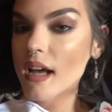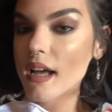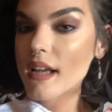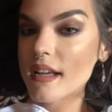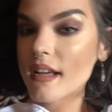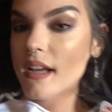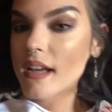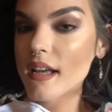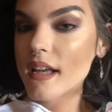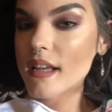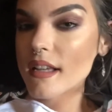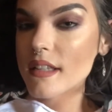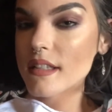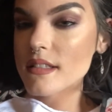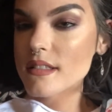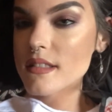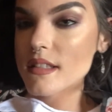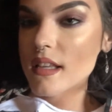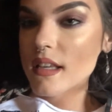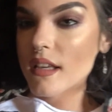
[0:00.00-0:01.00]
Hi
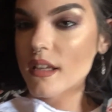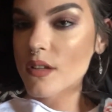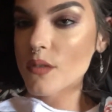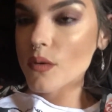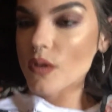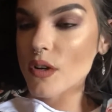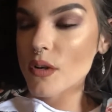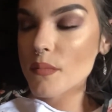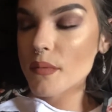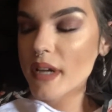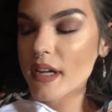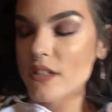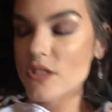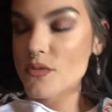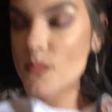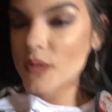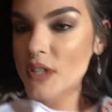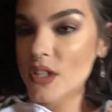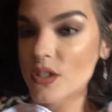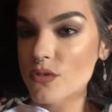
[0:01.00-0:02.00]
guys and welcome back
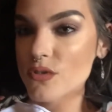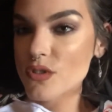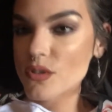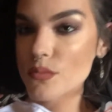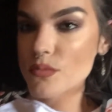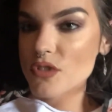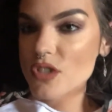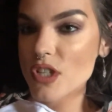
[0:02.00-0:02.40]
to my YouTube